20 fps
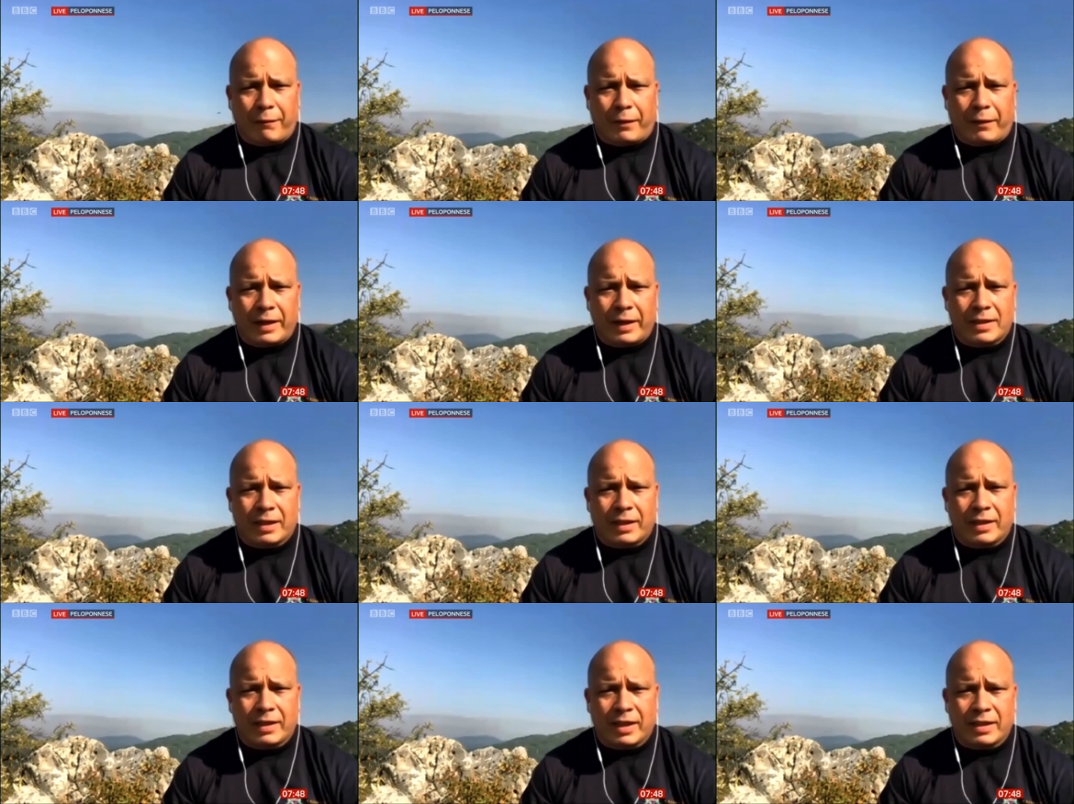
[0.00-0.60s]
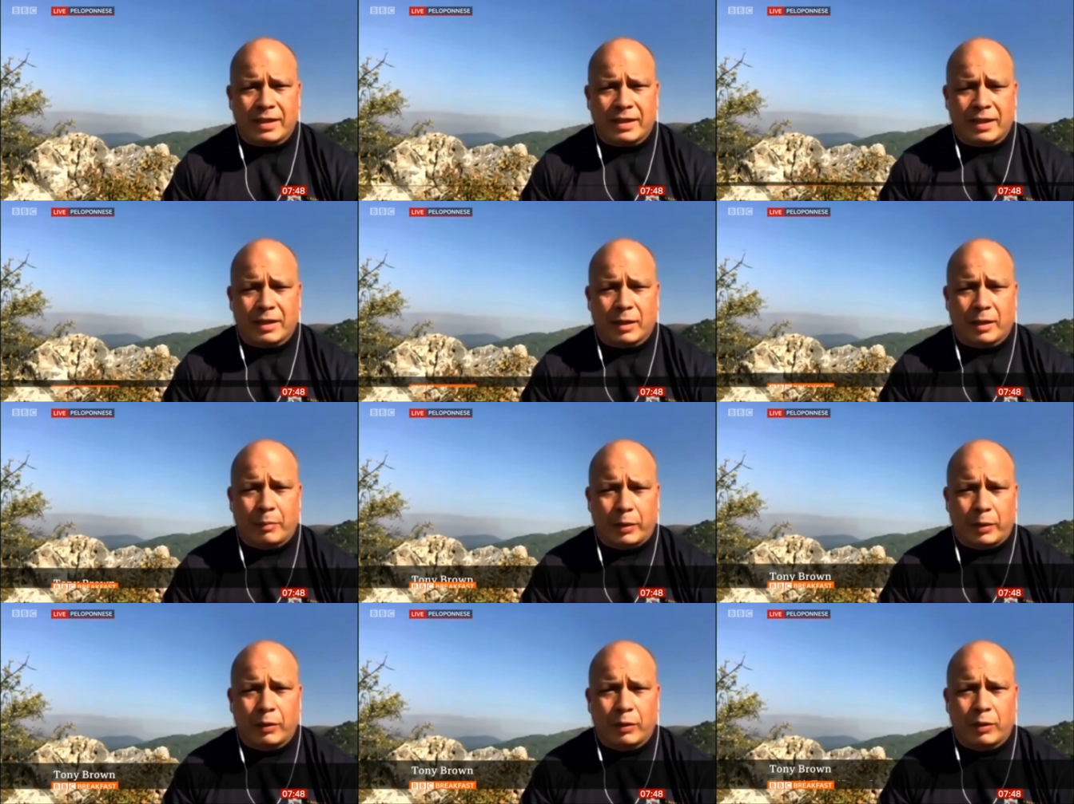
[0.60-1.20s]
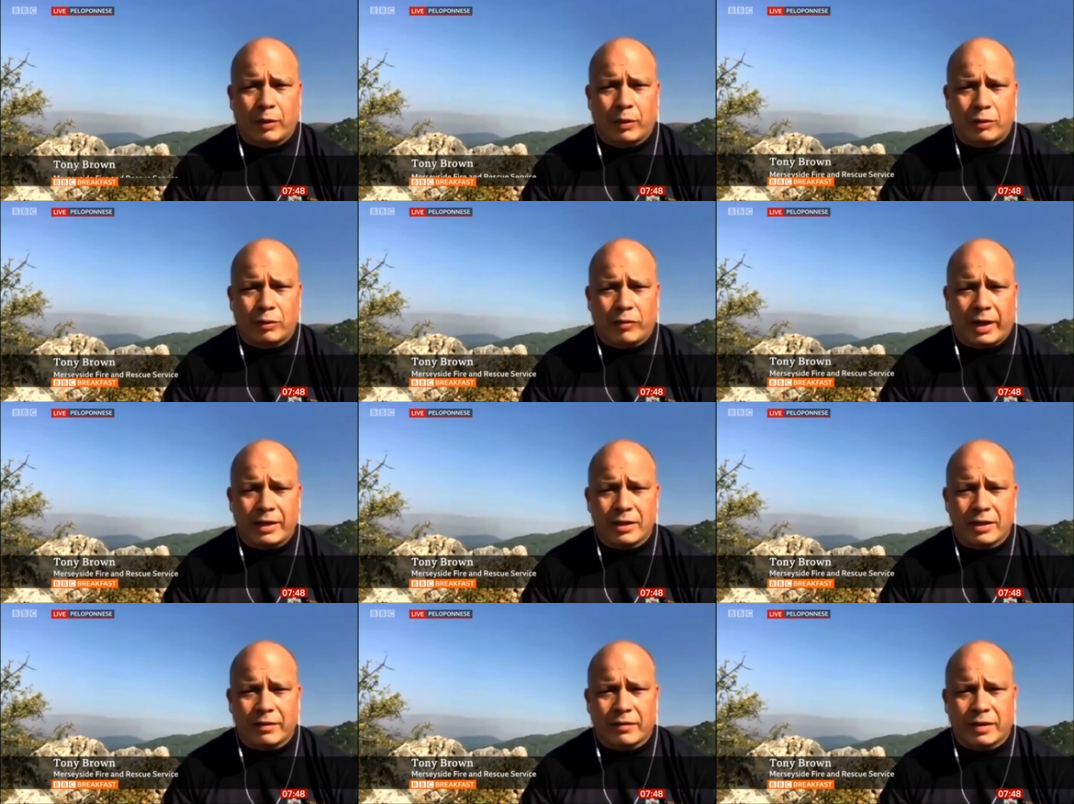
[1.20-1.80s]
is a broad range of
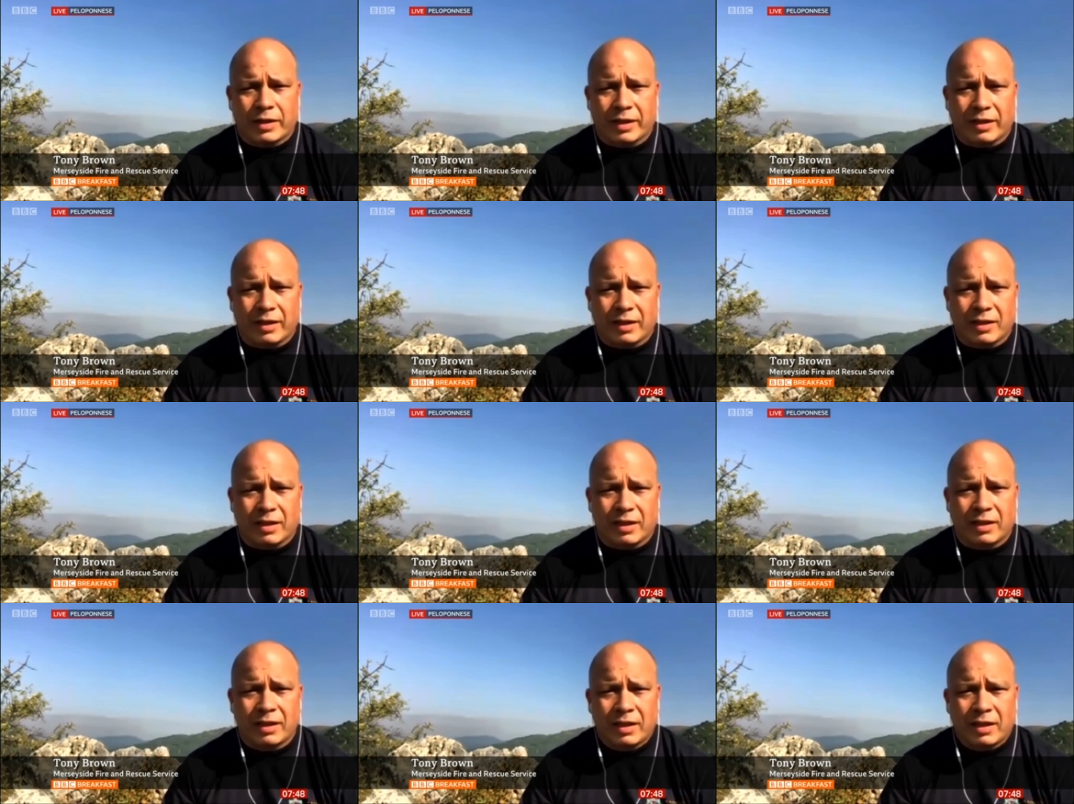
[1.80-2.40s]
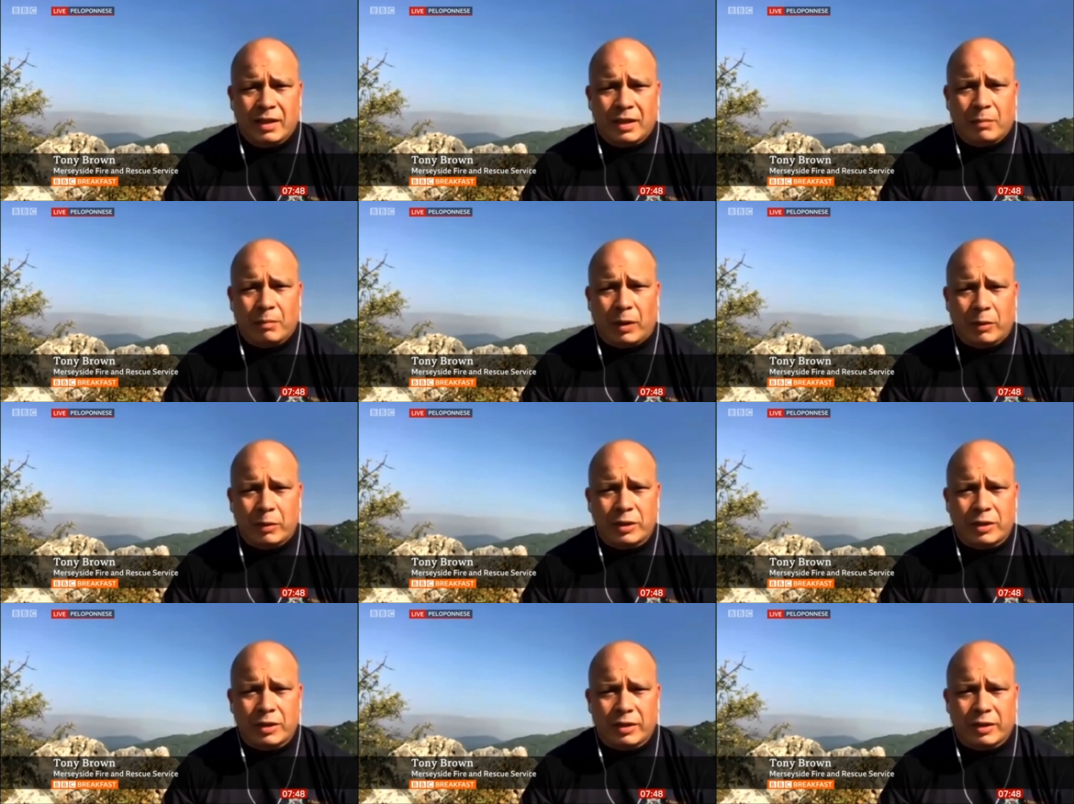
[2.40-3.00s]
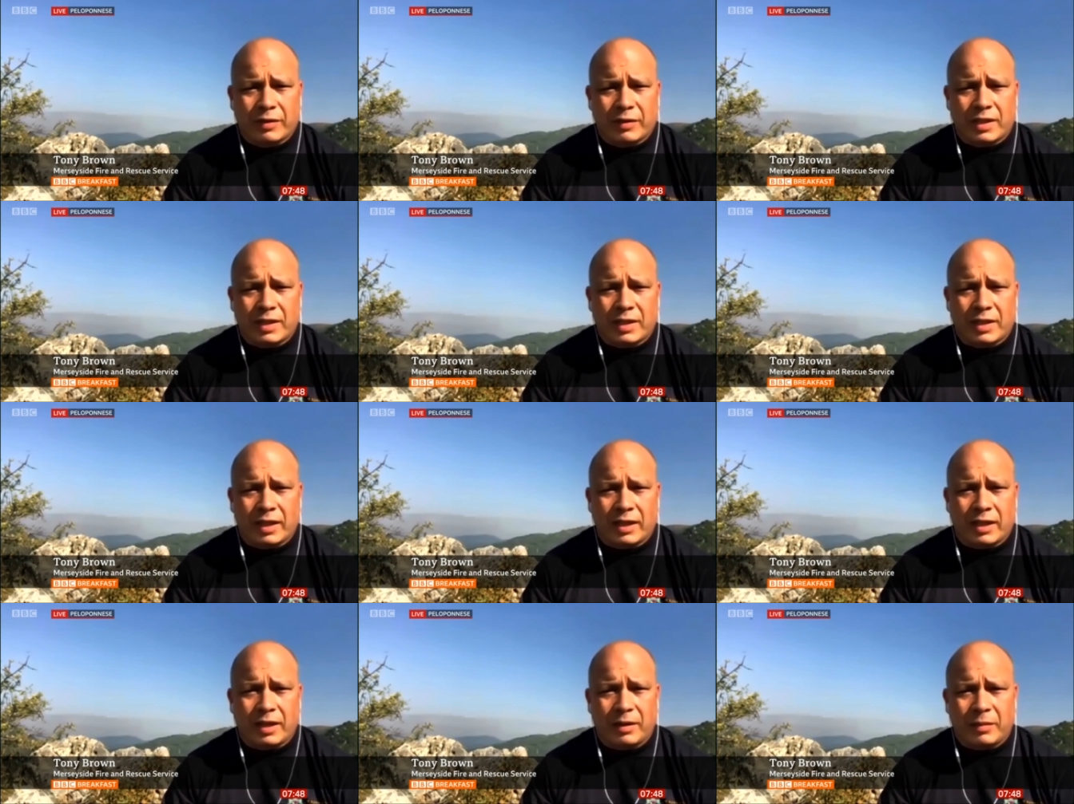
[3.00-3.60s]
skills, and most of the team, in
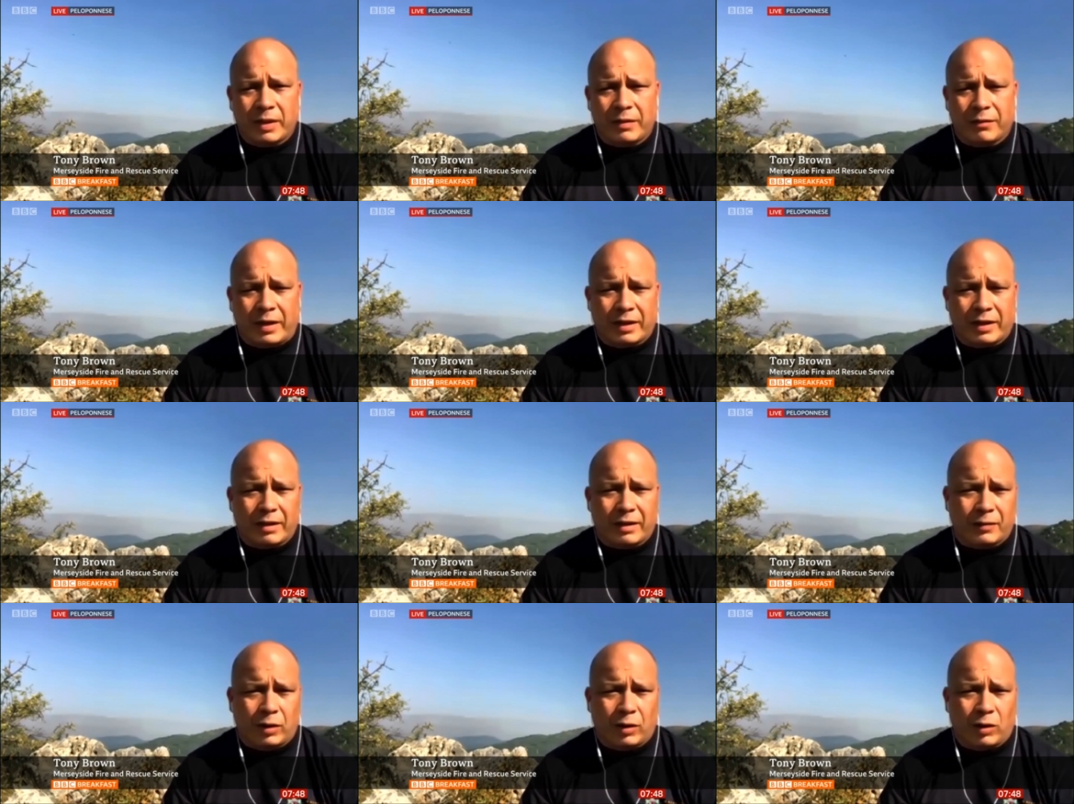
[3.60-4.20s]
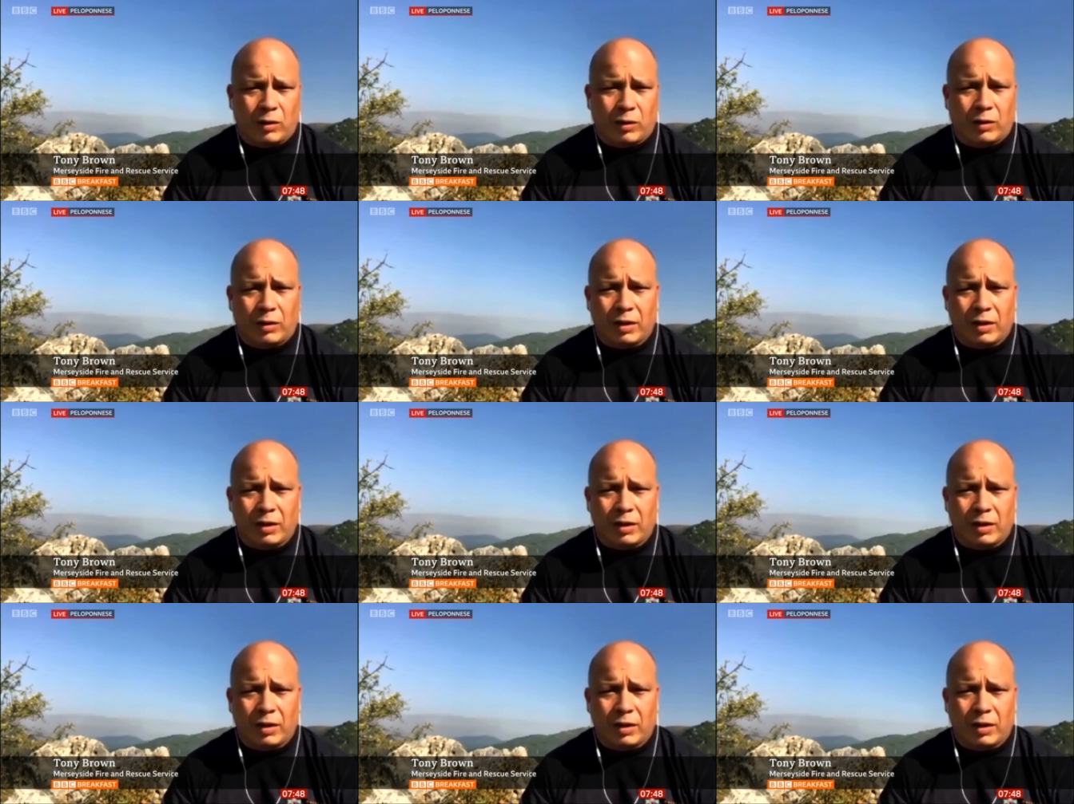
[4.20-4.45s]
fact, if not all,